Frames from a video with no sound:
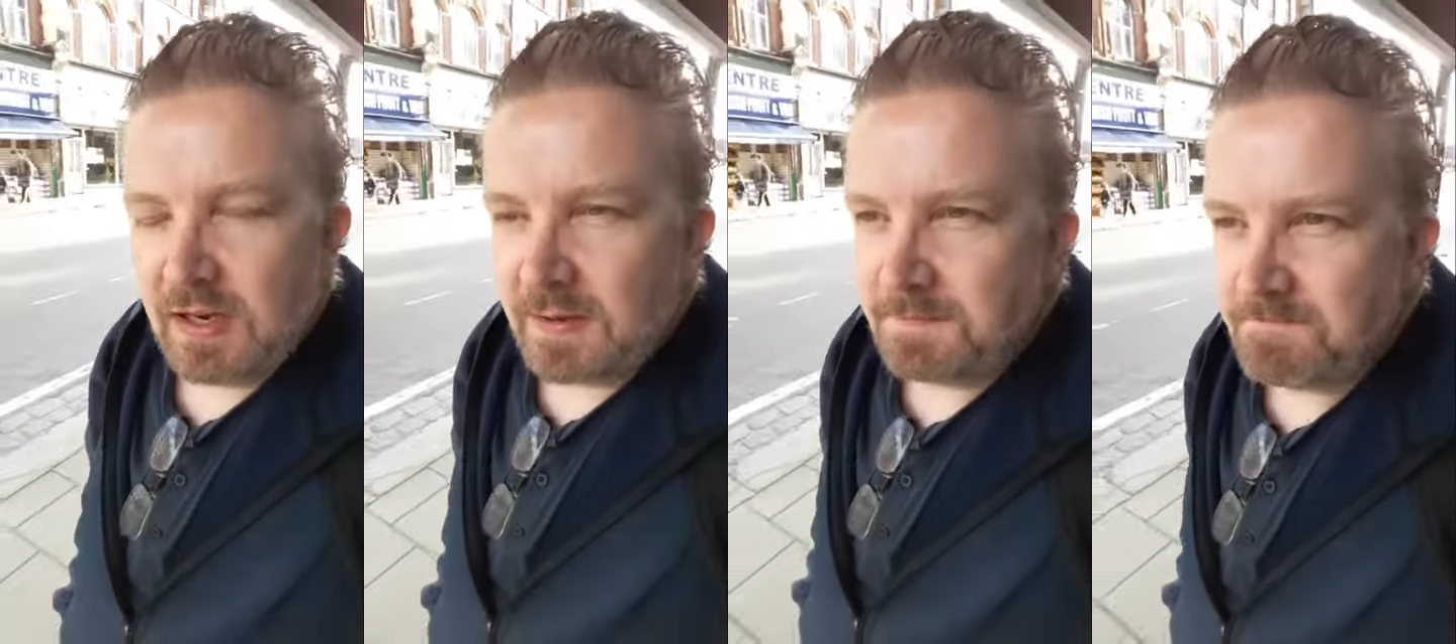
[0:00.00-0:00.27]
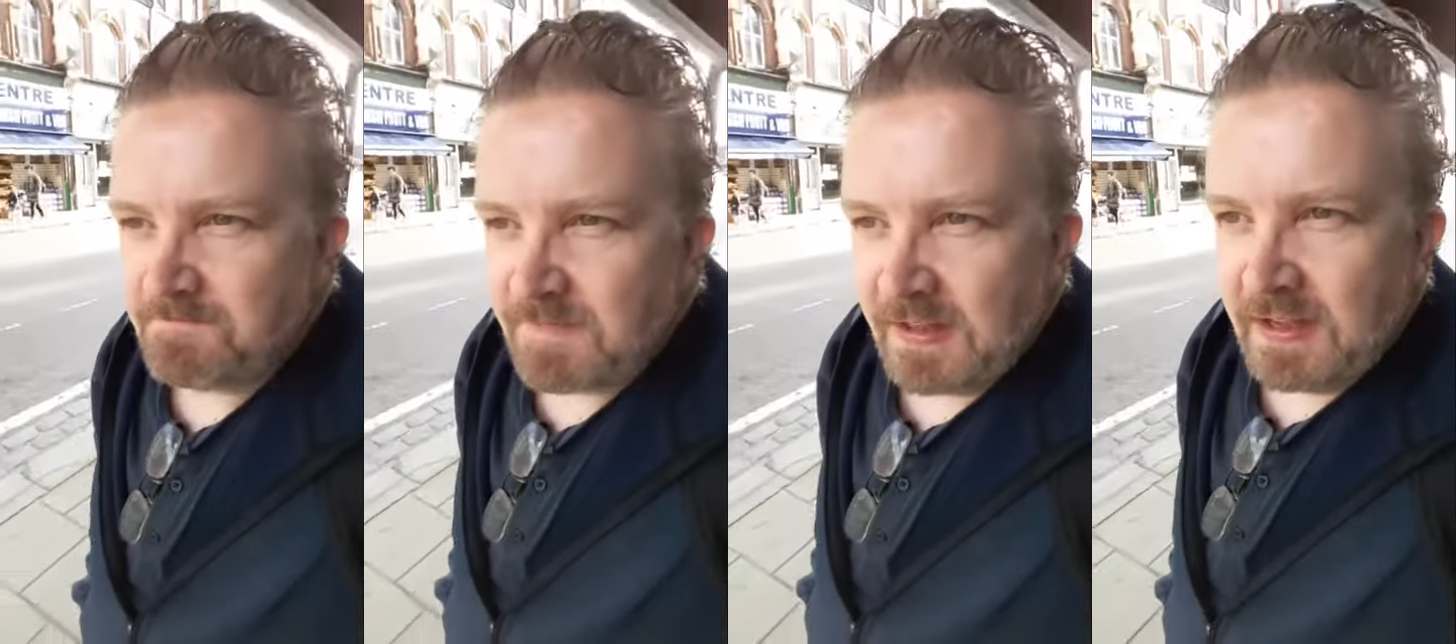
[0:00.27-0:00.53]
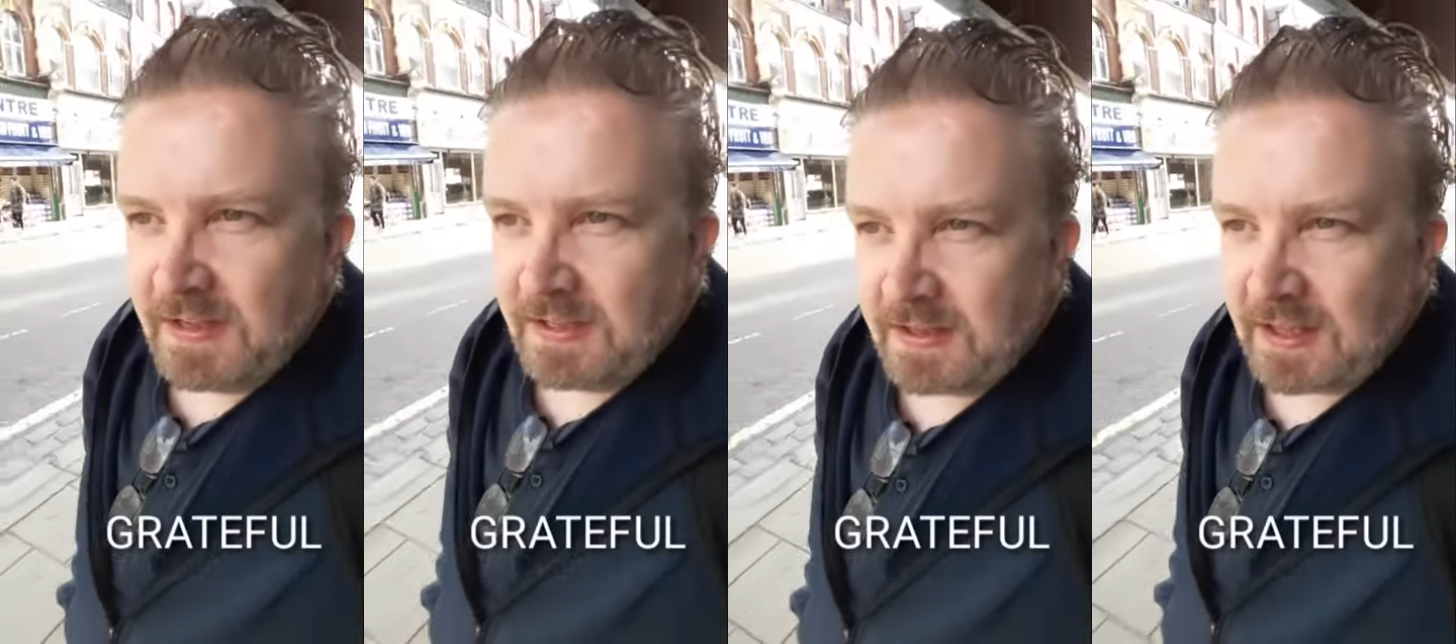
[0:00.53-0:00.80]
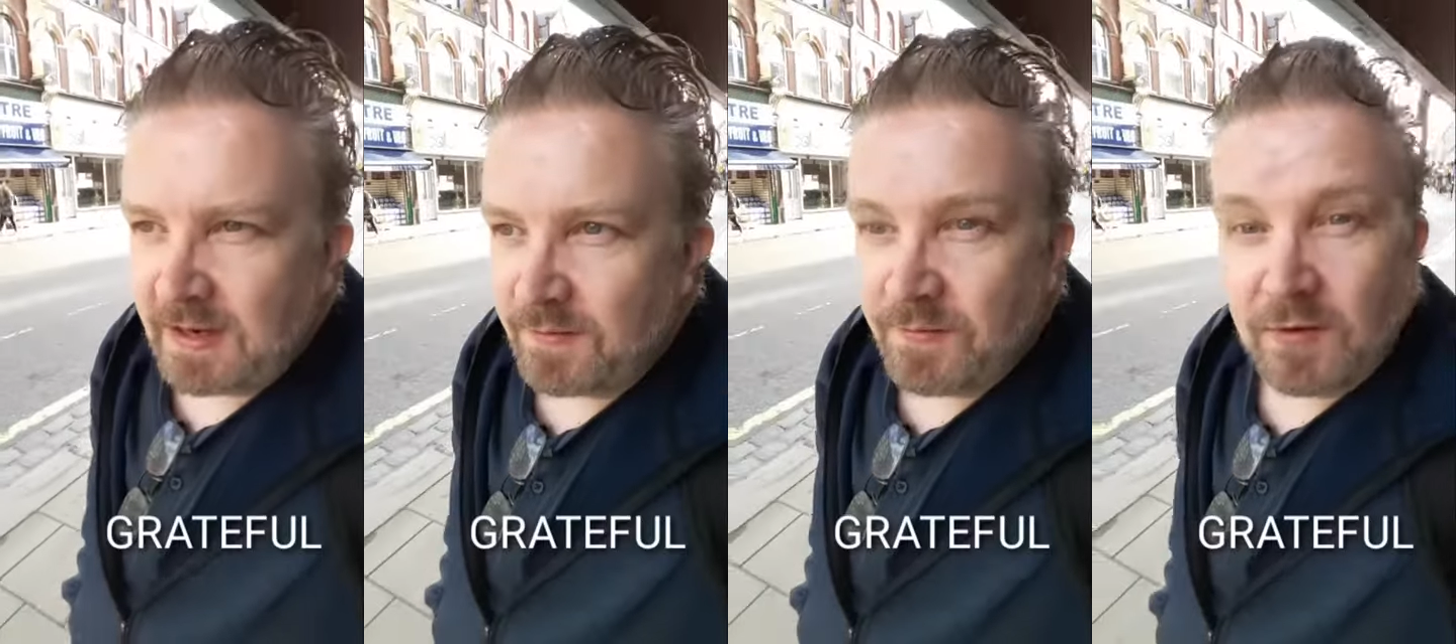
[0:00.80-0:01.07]

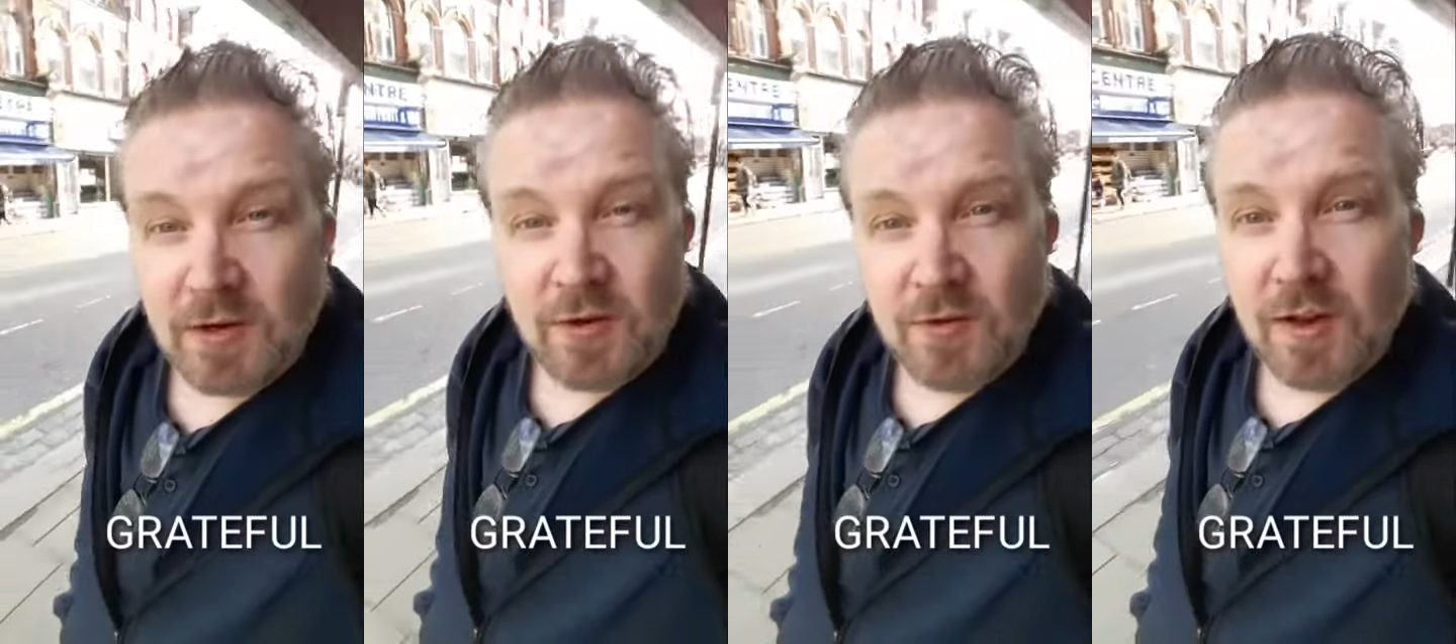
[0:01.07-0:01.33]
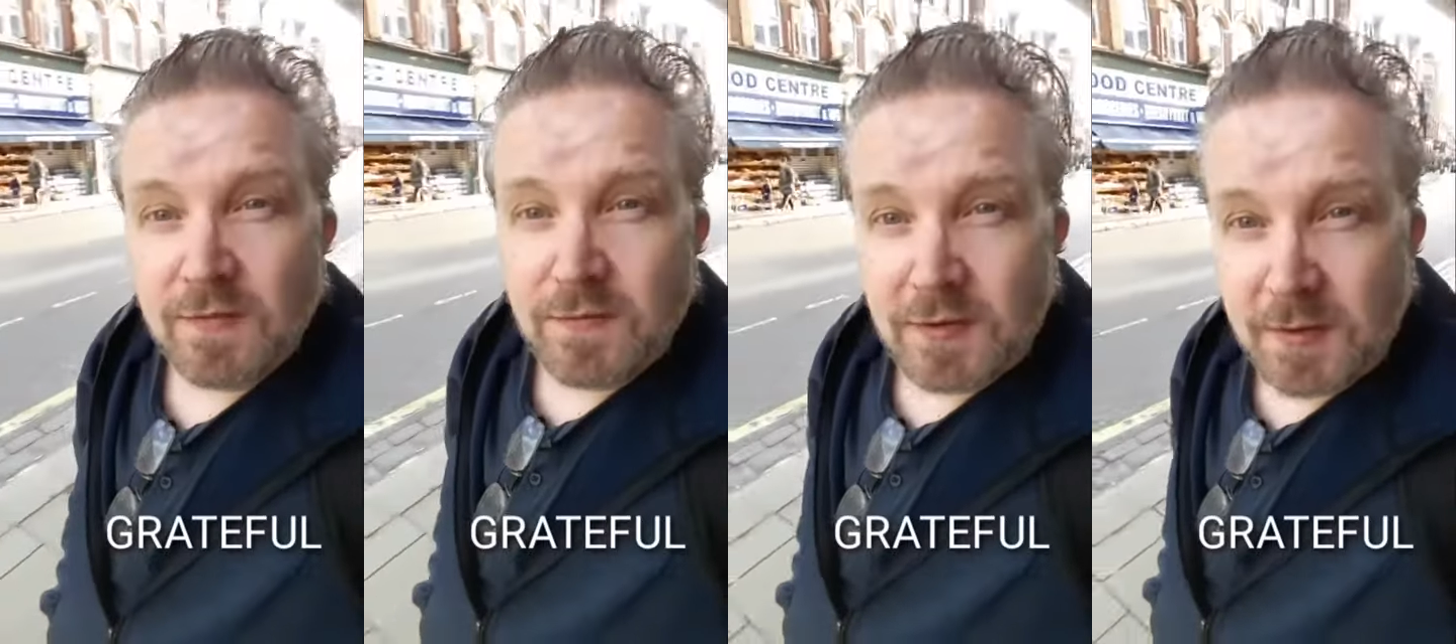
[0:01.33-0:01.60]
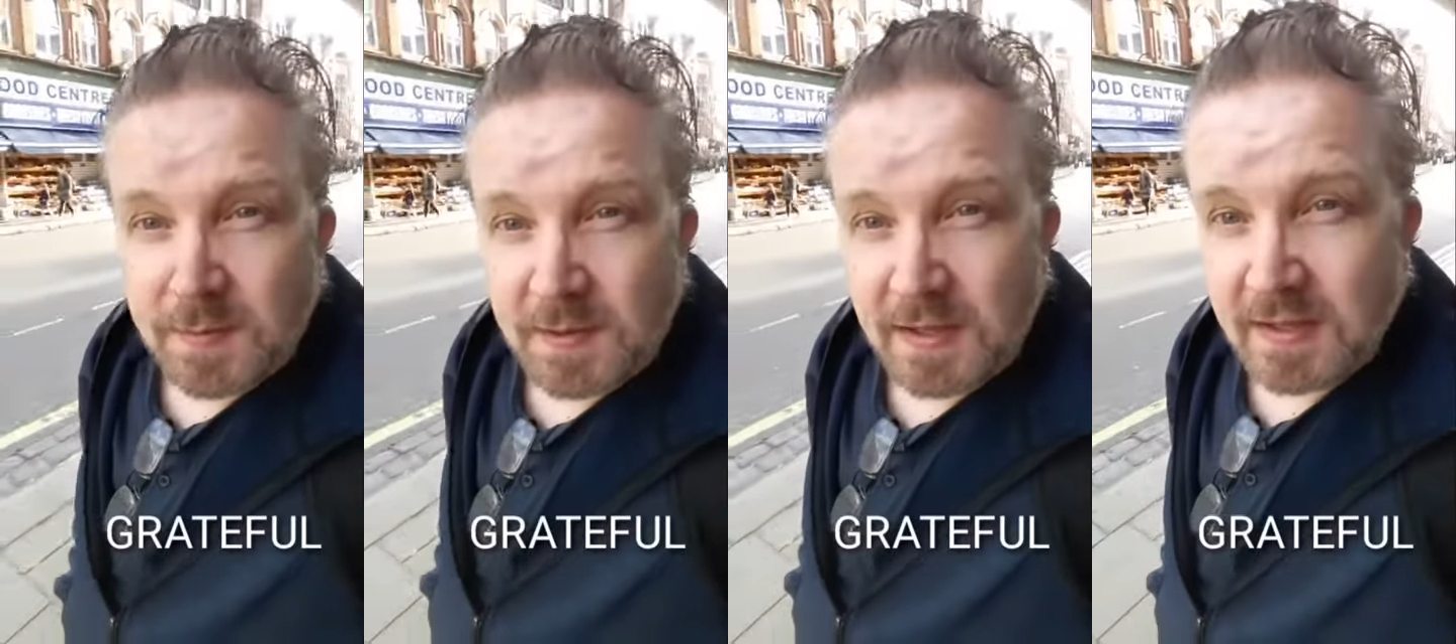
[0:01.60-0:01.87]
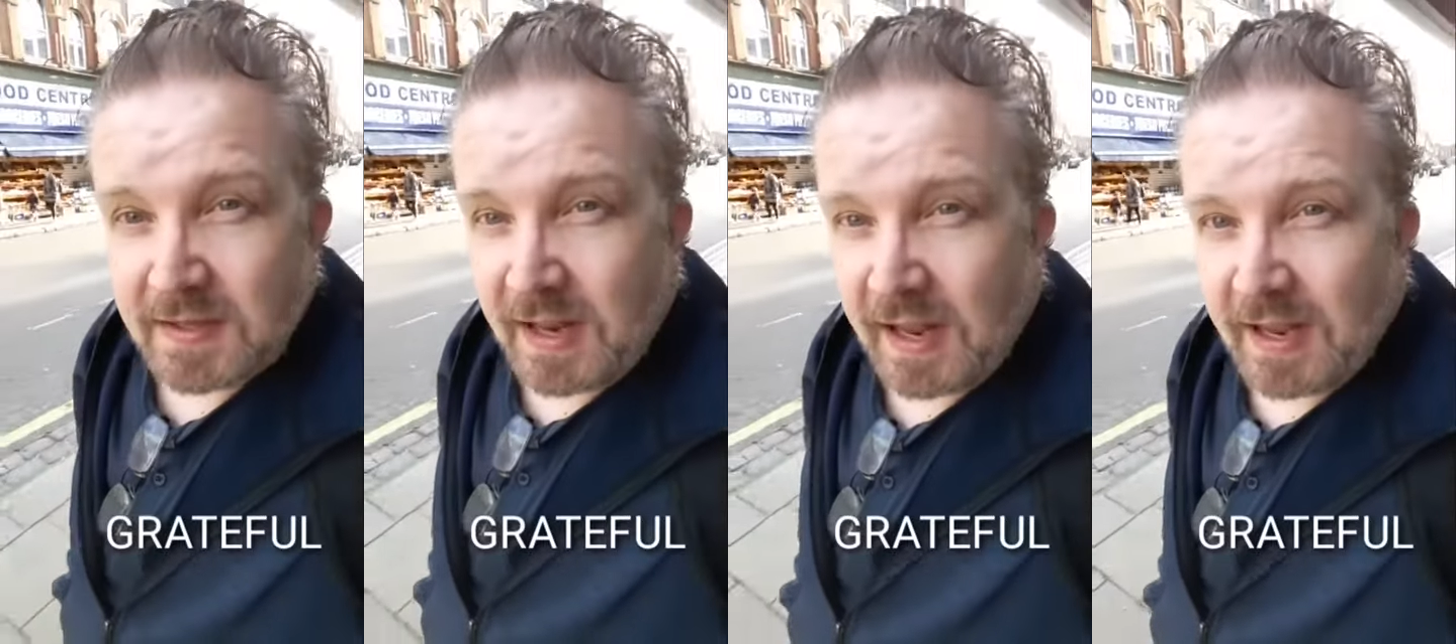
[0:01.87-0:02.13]
that I'm very grateful to be
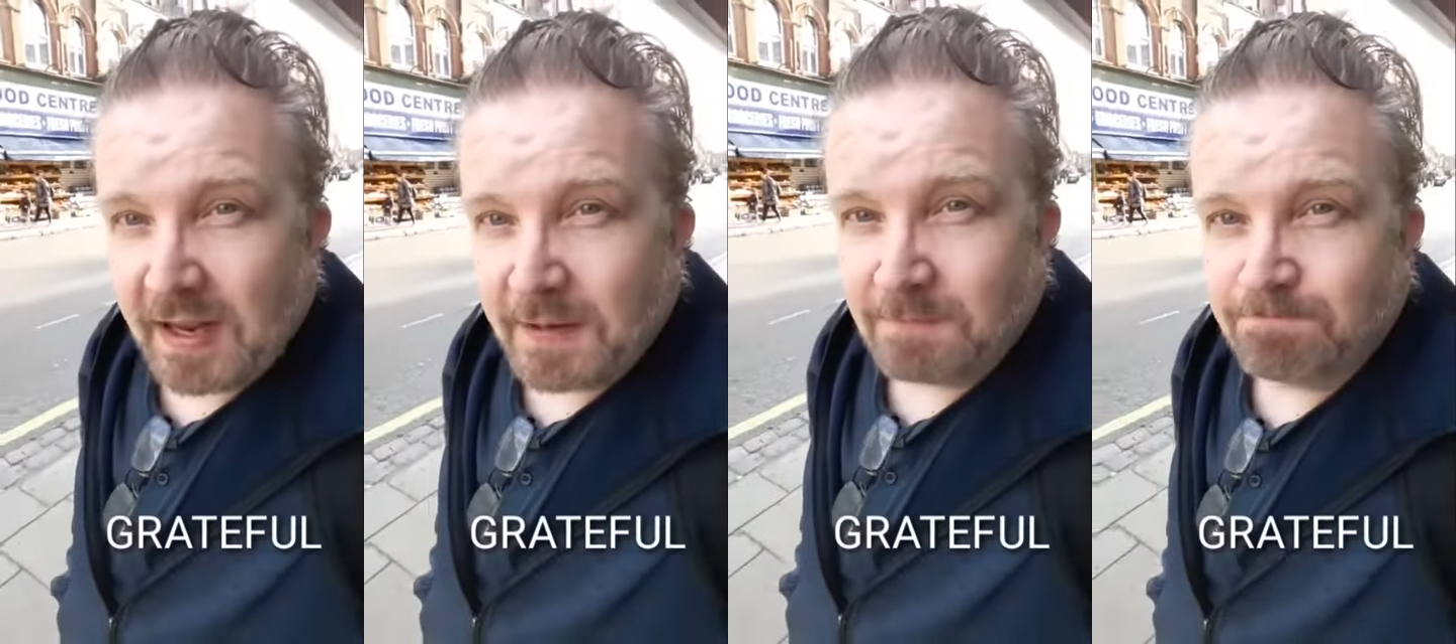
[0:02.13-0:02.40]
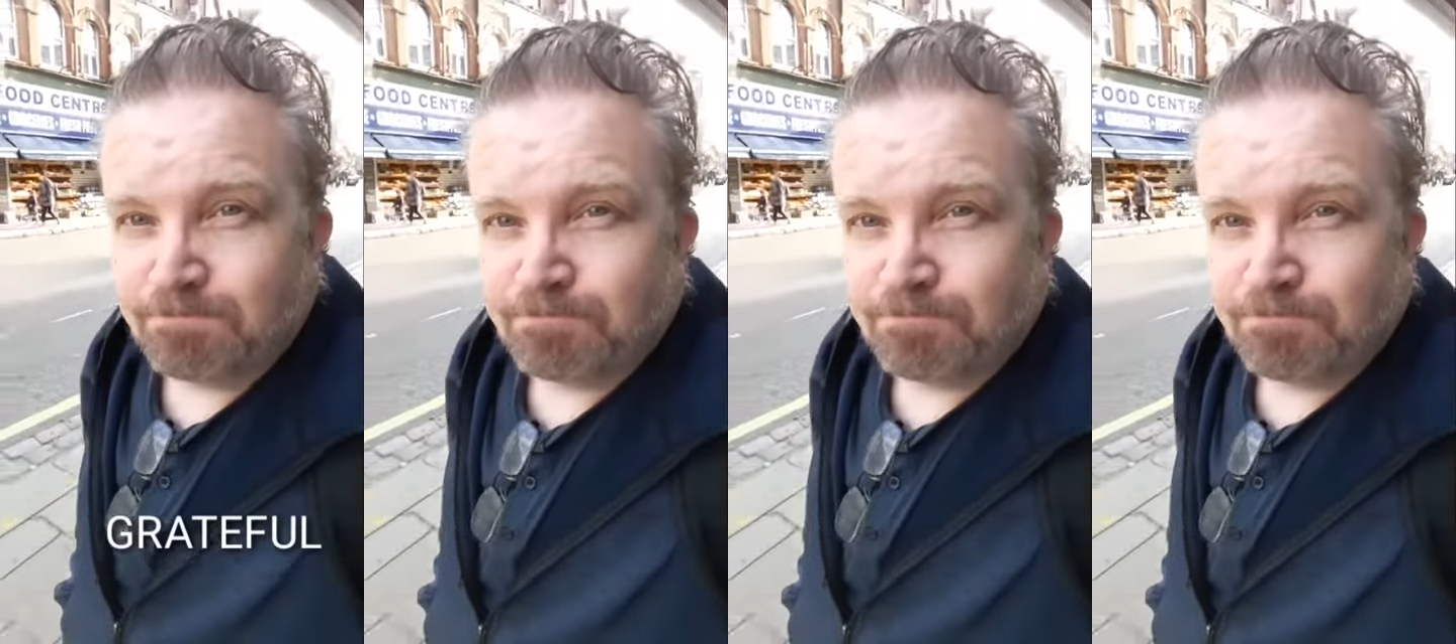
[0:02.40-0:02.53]
staying in.